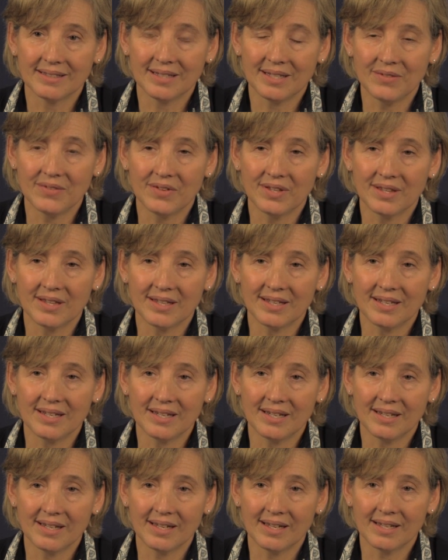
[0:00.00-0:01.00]
even
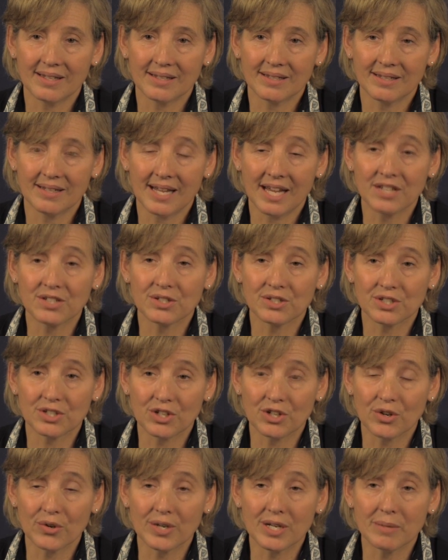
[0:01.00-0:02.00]
the National
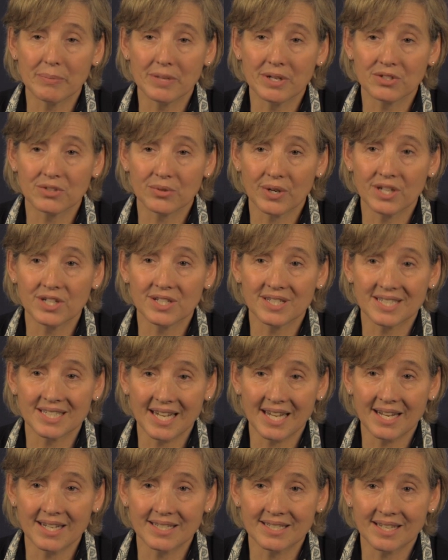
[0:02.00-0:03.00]
Security Administration's
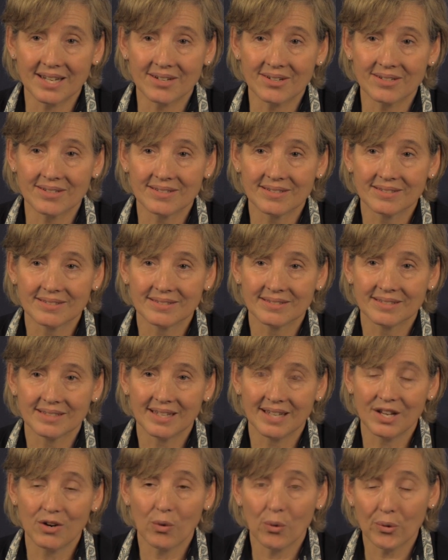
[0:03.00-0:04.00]
data center,
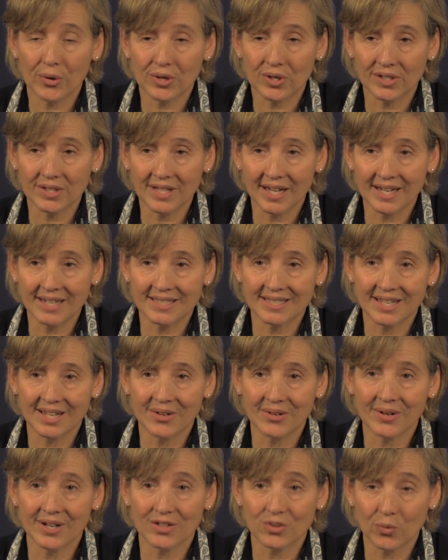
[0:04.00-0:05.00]
an Oracle data
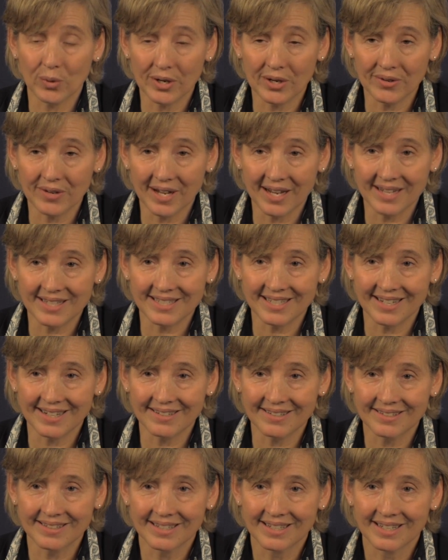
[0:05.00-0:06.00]
center, a Twitter data
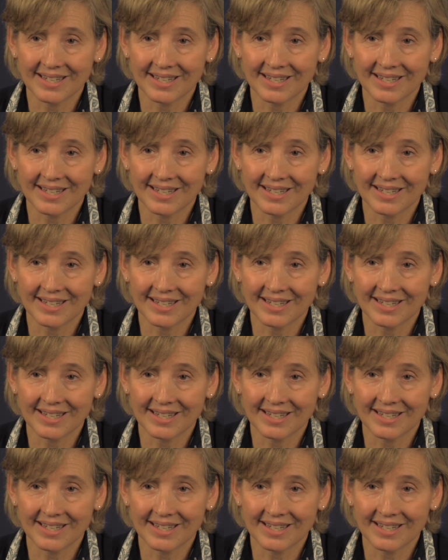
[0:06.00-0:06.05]
center.